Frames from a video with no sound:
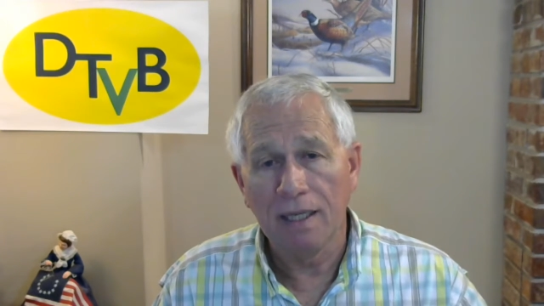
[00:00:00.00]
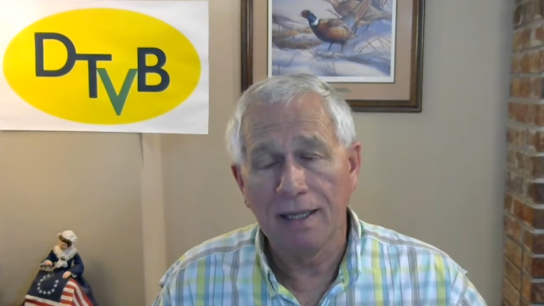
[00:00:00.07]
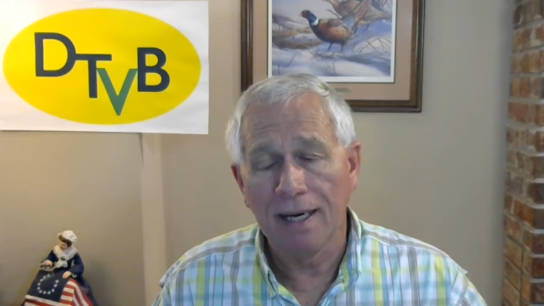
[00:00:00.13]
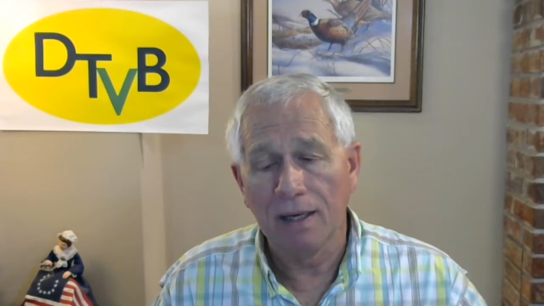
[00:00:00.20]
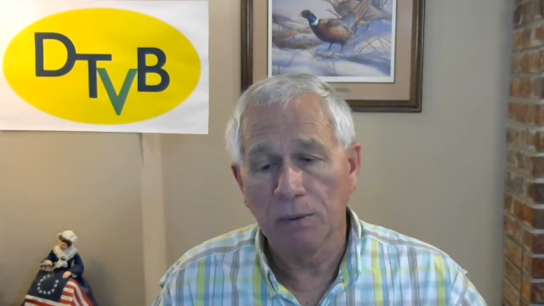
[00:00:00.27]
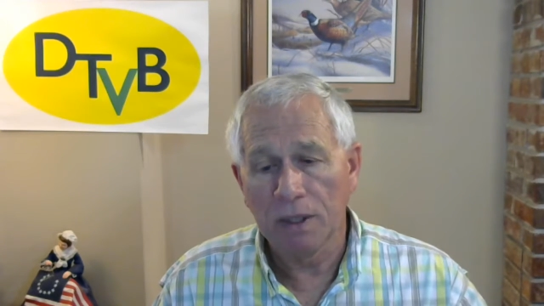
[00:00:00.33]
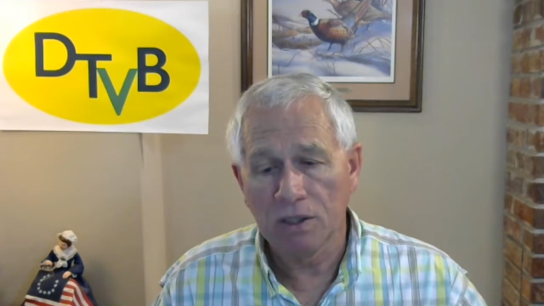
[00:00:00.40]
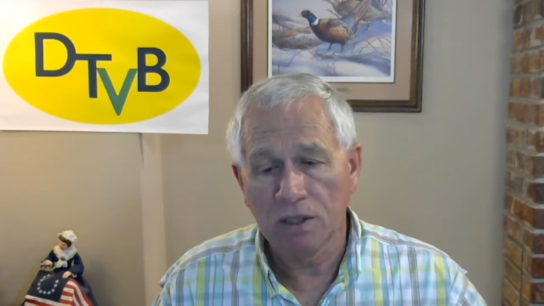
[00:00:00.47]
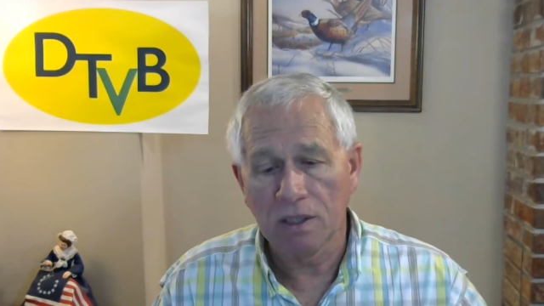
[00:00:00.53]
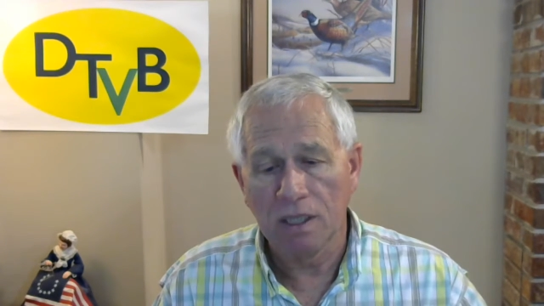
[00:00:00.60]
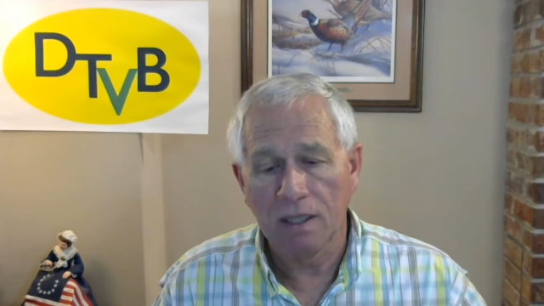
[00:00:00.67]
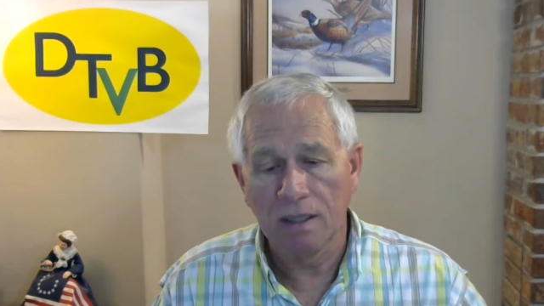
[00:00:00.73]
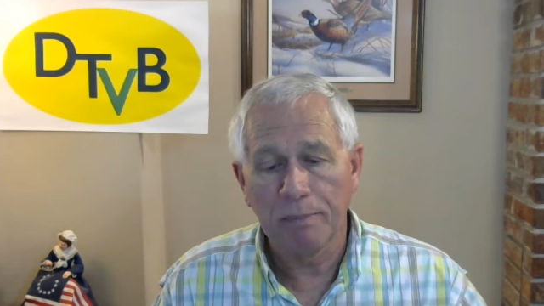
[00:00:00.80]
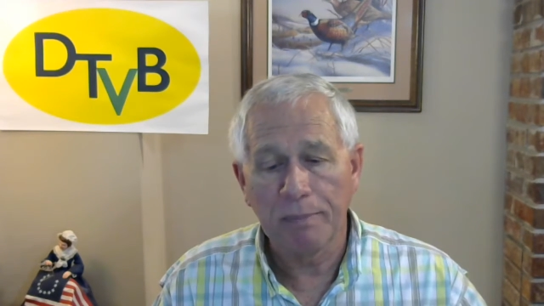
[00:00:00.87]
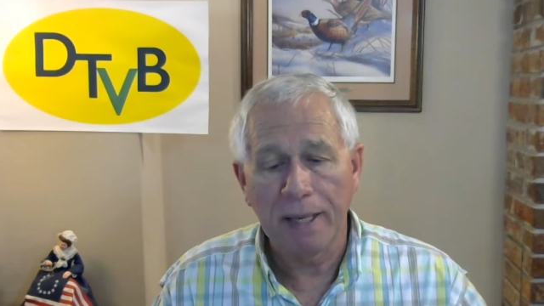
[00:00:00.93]
that we see
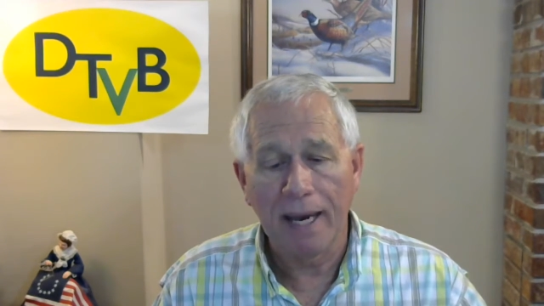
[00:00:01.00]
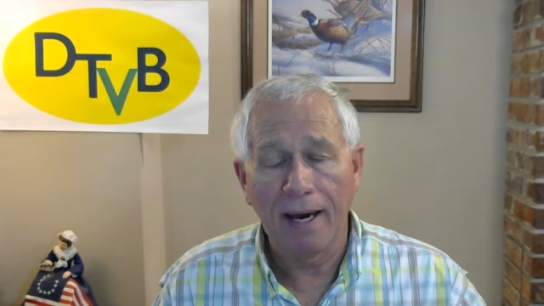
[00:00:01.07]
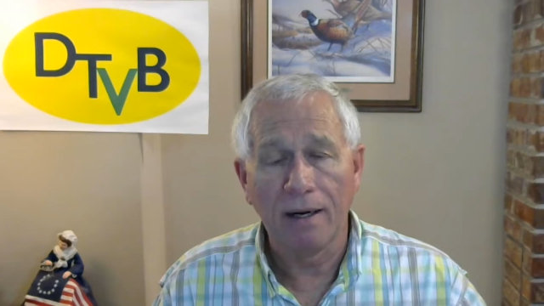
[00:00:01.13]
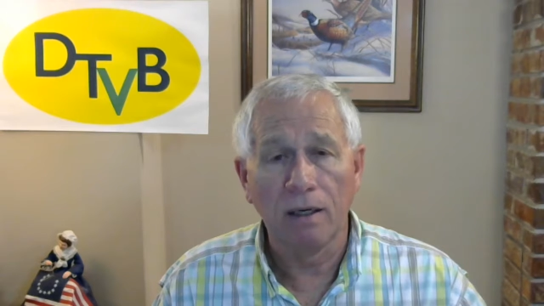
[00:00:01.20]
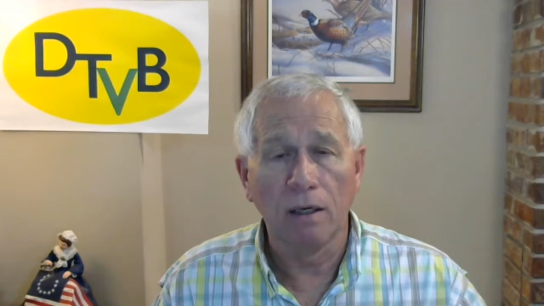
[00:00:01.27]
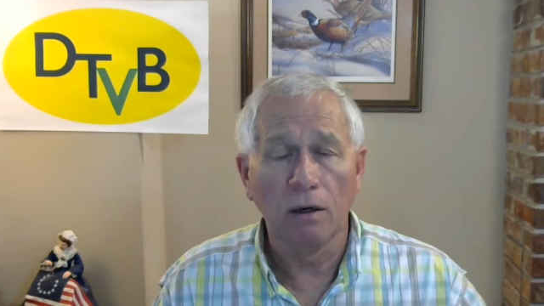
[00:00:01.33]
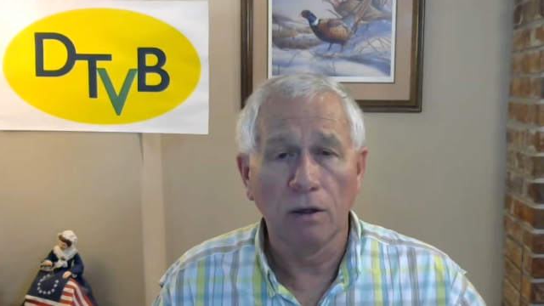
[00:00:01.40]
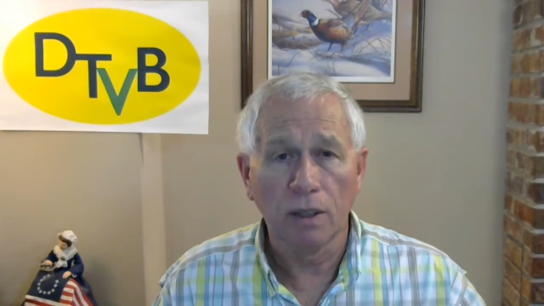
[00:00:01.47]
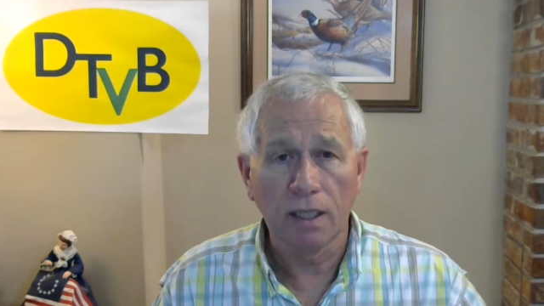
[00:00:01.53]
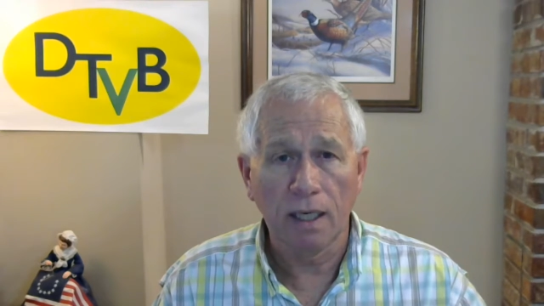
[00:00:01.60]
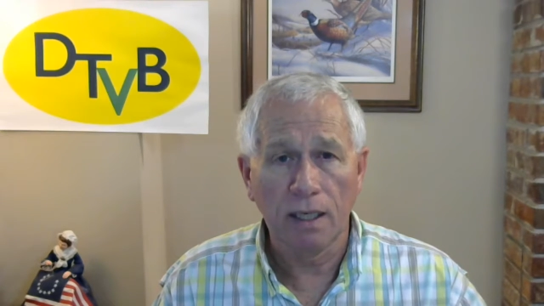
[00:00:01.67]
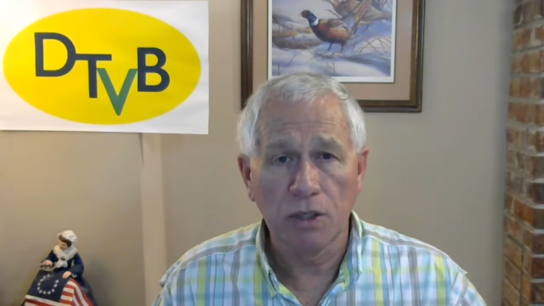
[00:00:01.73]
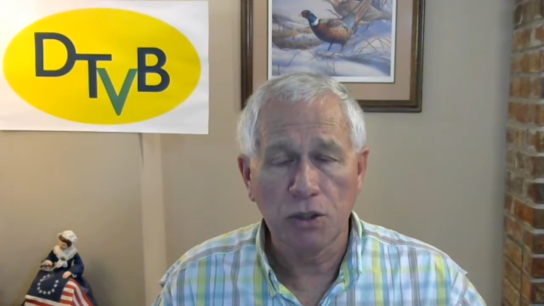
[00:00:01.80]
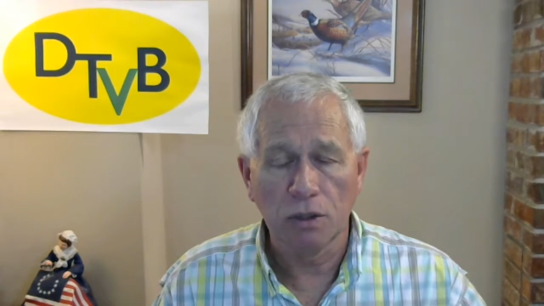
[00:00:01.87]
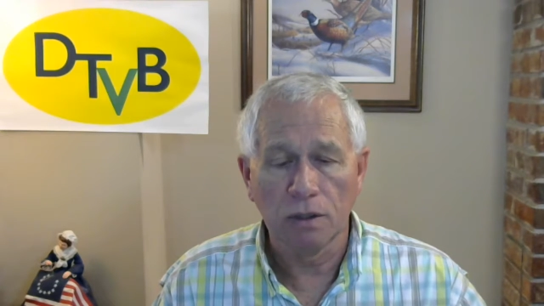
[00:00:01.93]
the pattern
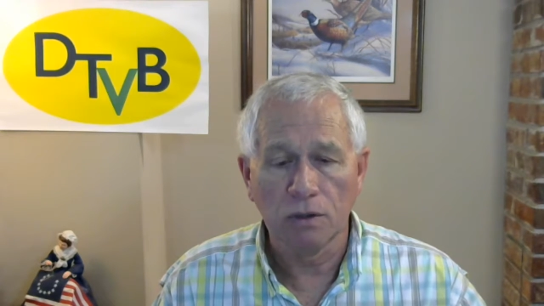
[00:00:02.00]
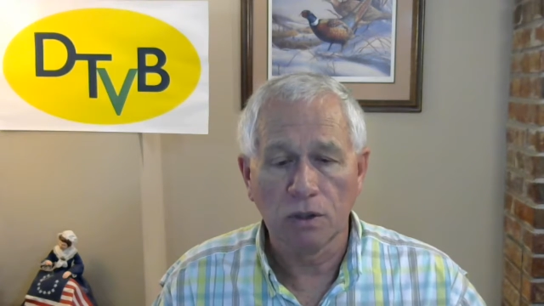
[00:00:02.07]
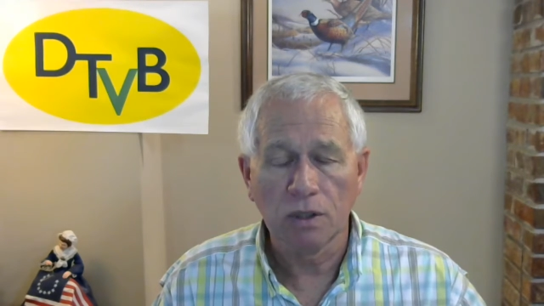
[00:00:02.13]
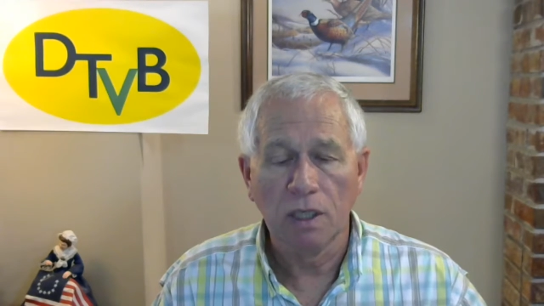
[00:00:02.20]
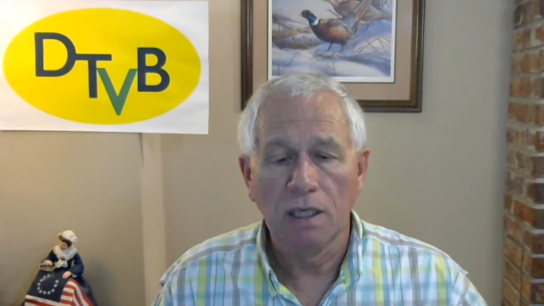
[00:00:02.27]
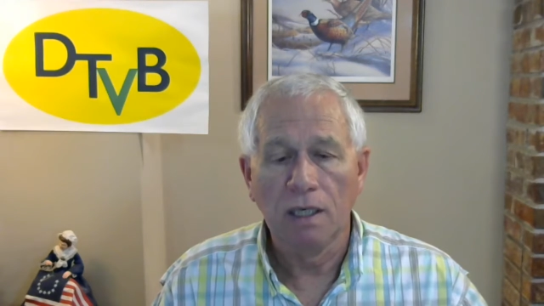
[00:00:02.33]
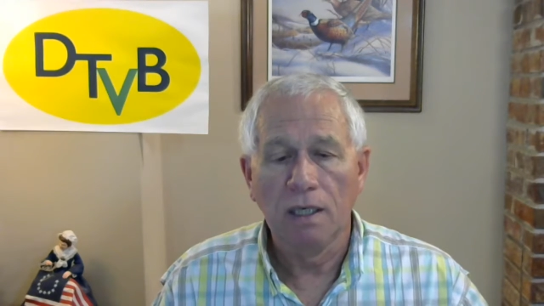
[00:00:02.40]
locations